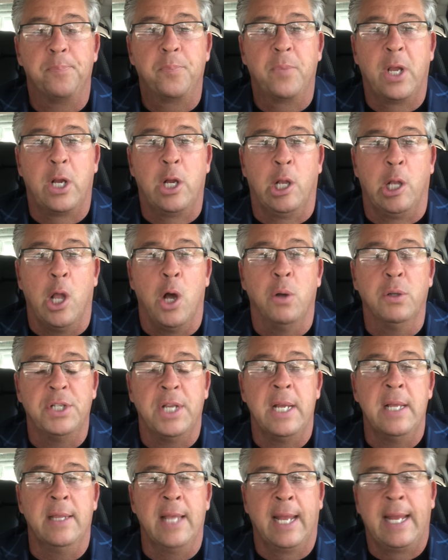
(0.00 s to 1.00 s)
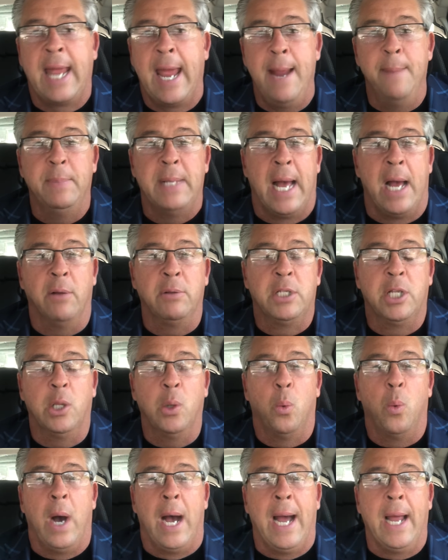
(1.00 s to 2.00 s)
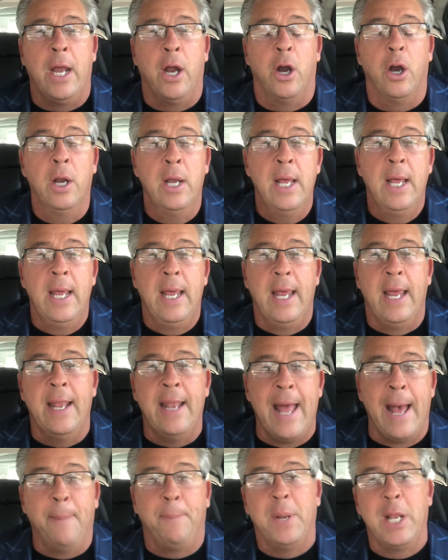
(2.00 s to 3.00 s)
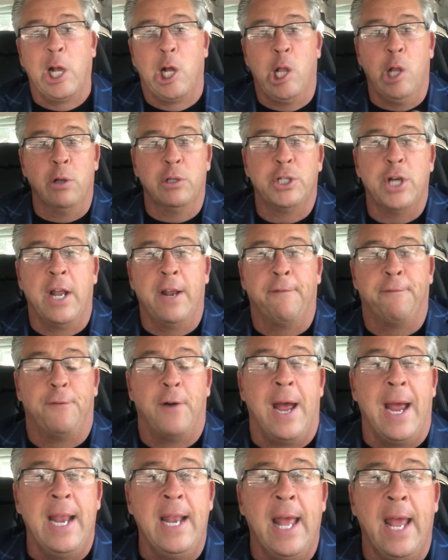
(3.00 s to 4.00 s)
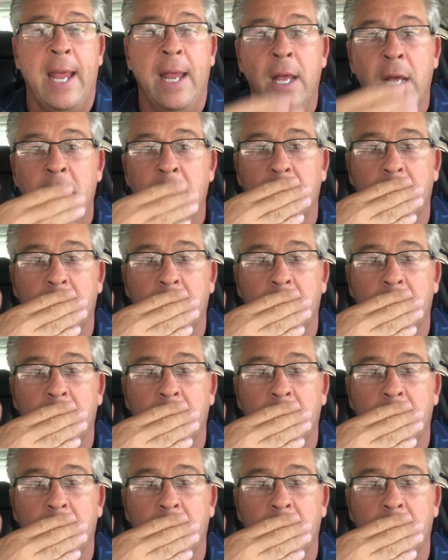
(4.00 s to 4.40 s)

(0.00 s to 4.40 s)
closing that came down to the wire and happened to close on a Friday,